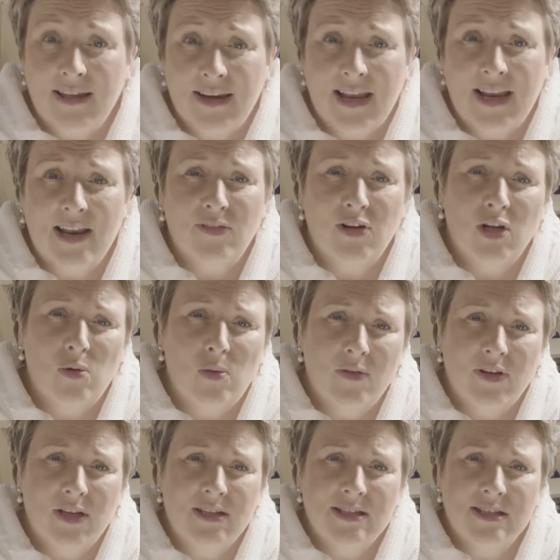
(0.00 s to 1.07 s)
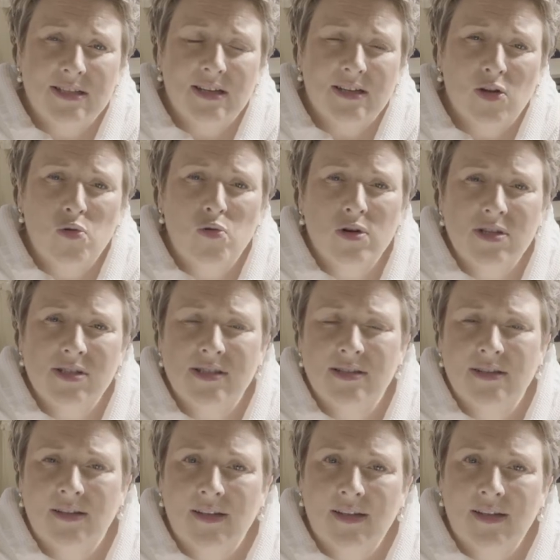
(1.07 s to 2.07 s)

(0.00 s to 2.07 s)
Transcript: an A level equivalent course.